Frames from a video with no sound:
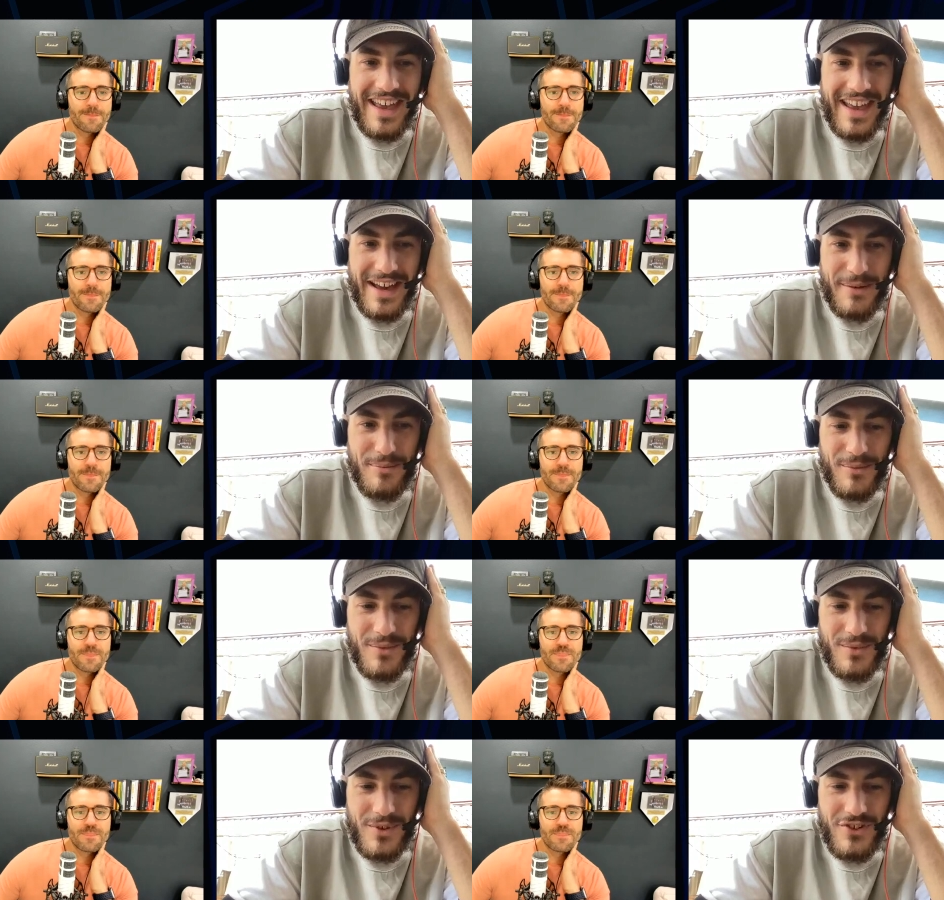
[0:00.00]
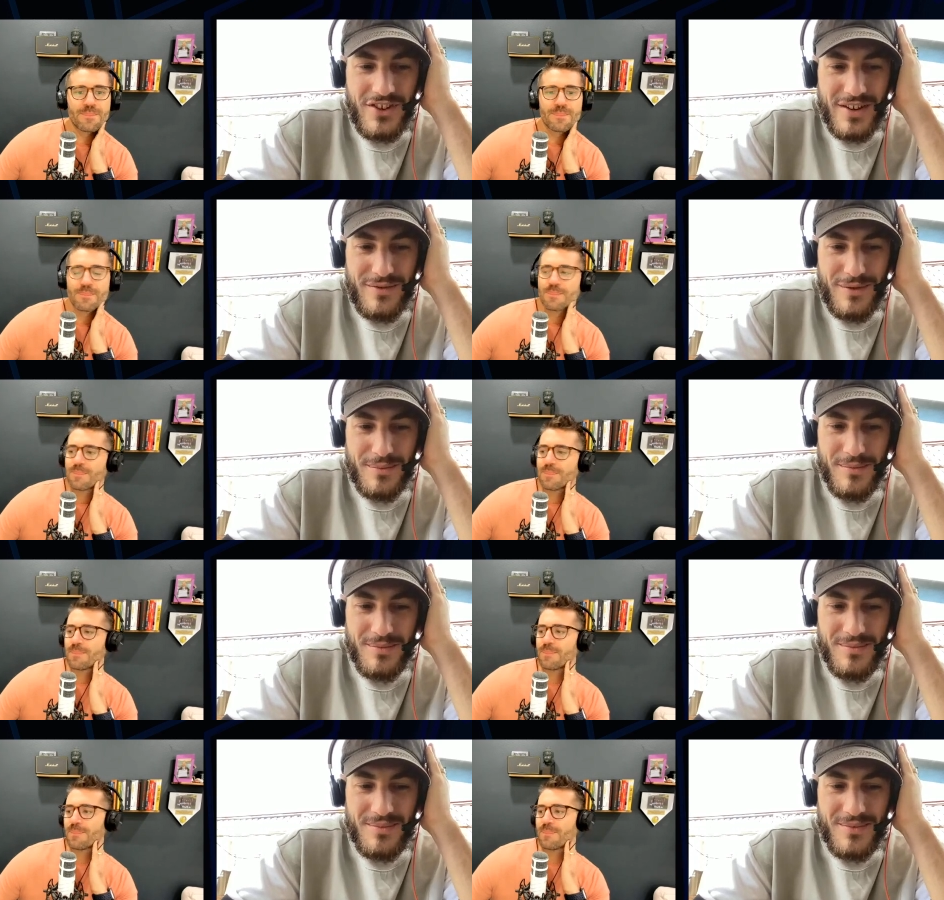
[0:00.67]
Speaker 1: yeah, I'm reaching out
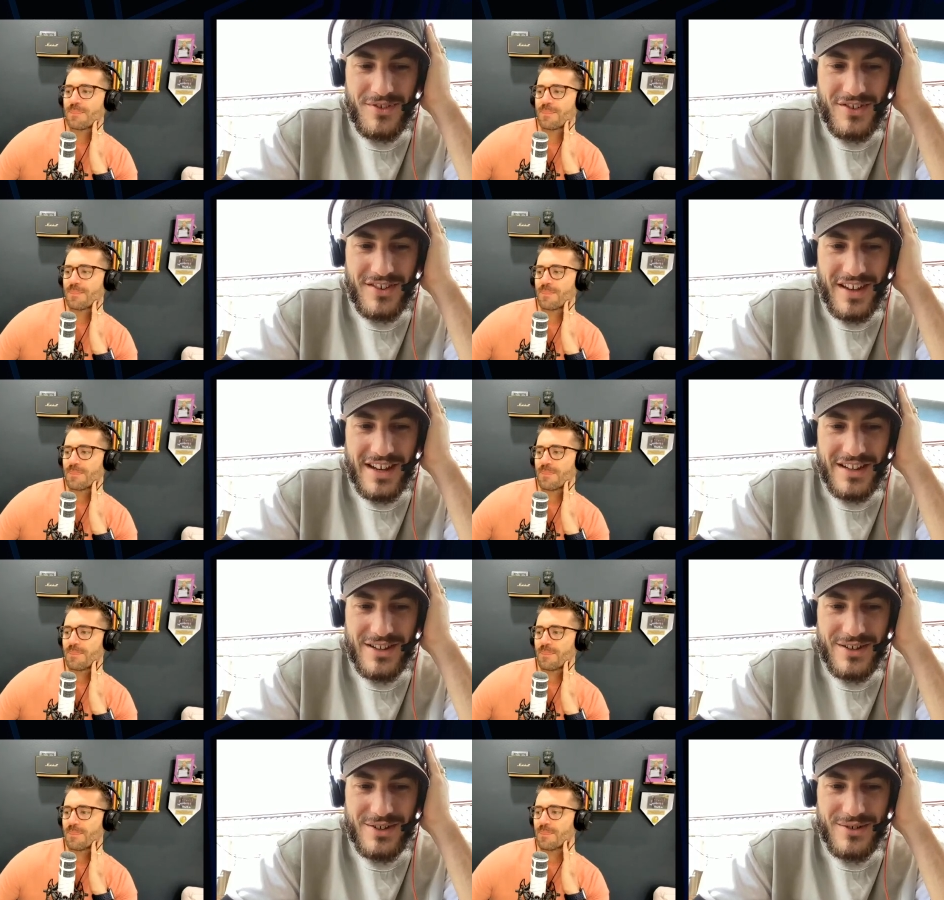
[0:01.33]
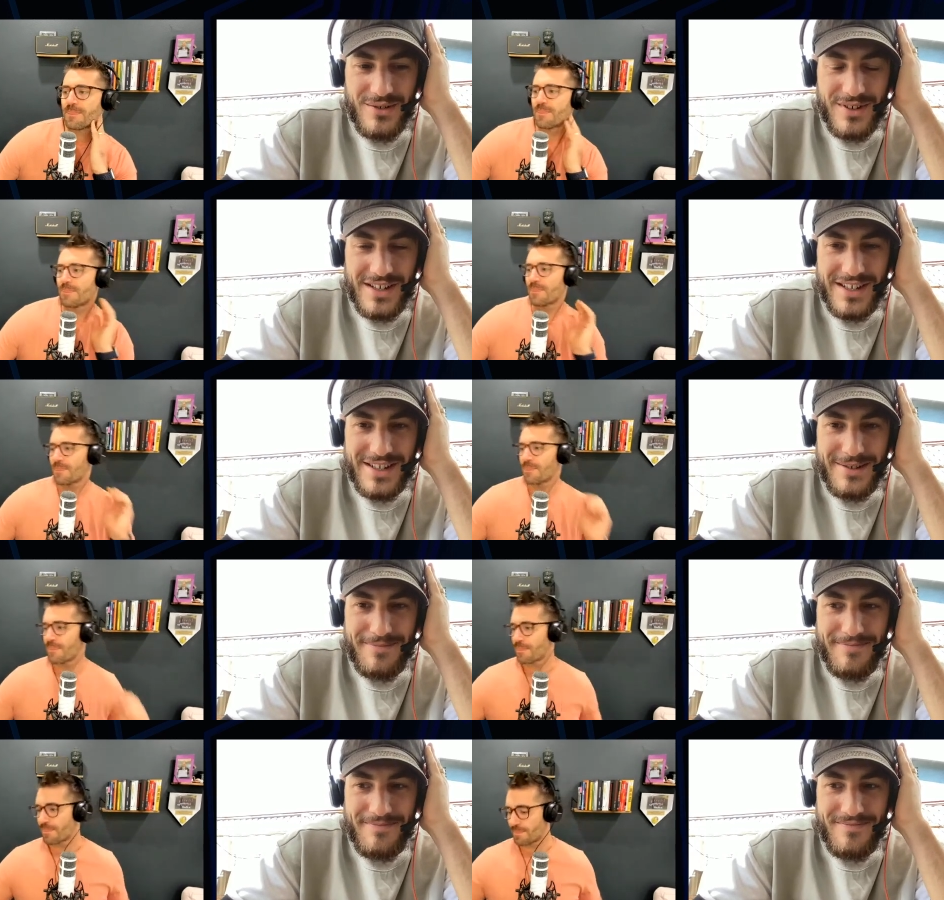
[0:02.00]
from Stylo.
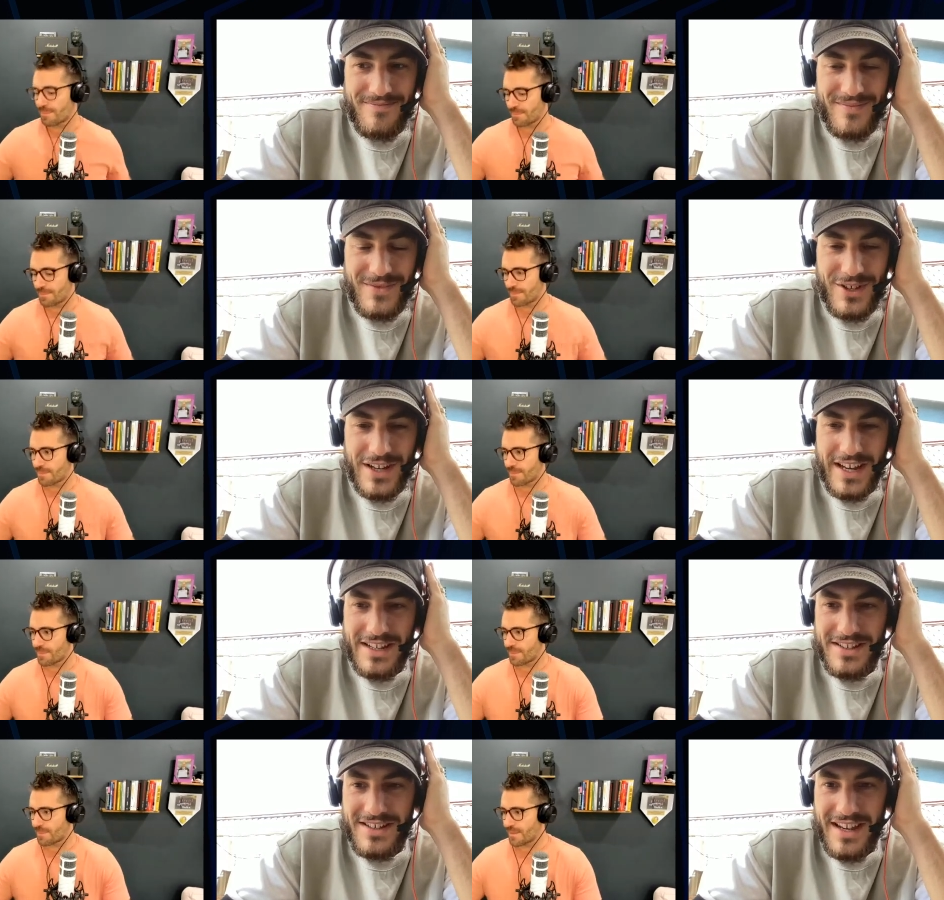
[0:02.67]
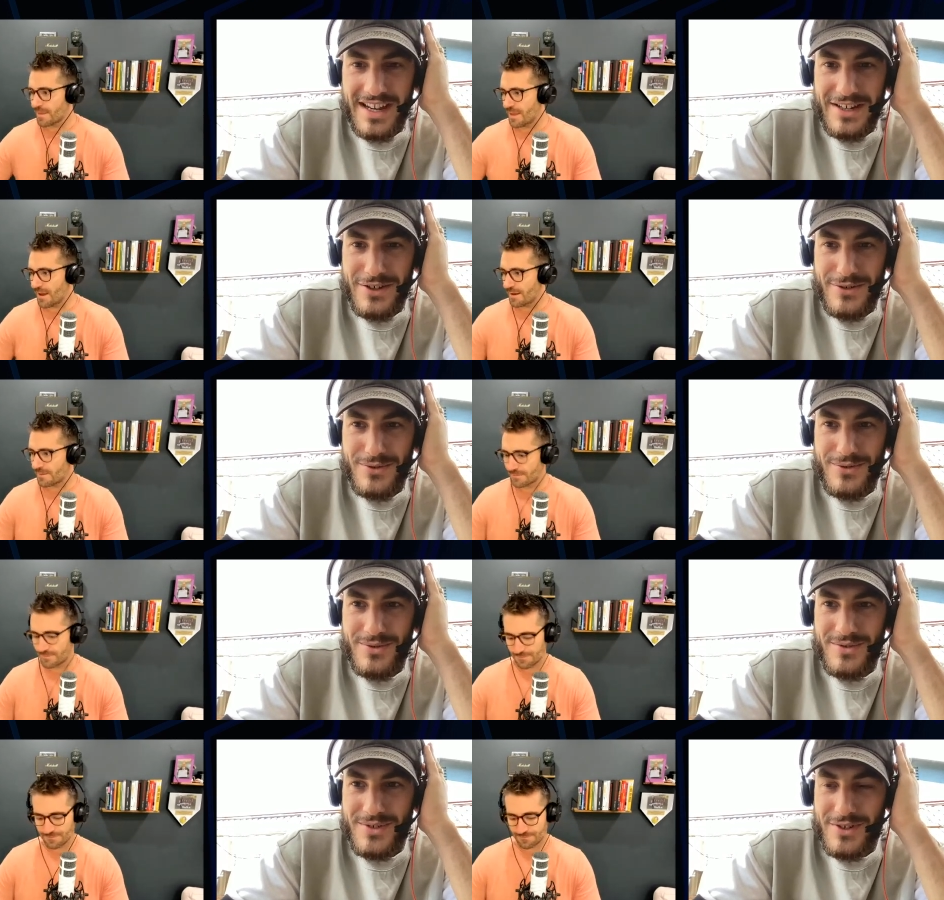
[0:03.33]
Um, look, I, yeah. I
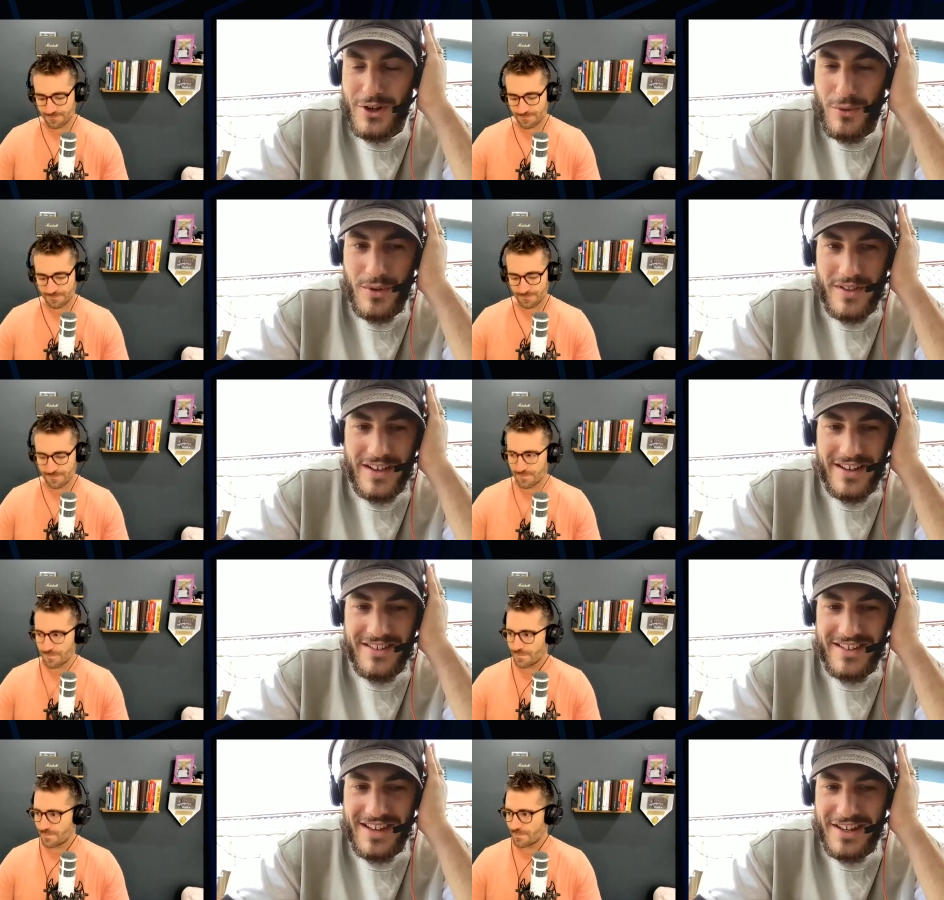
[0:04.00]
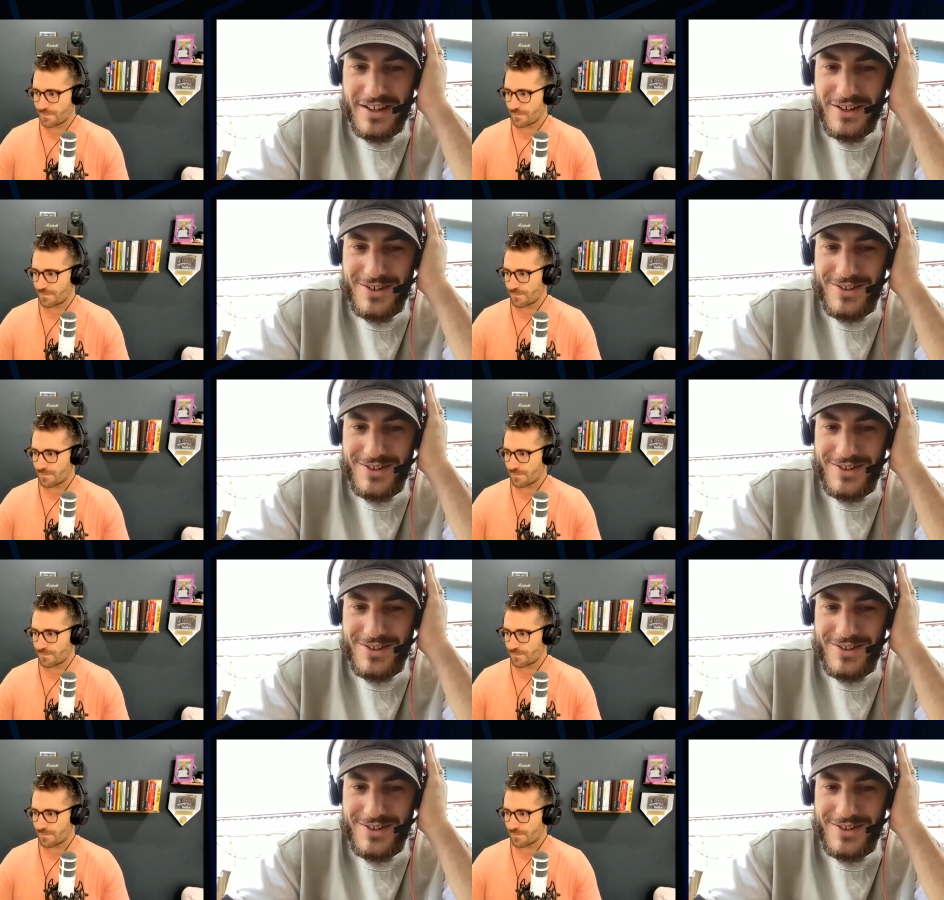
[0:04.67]
know no one likes getting a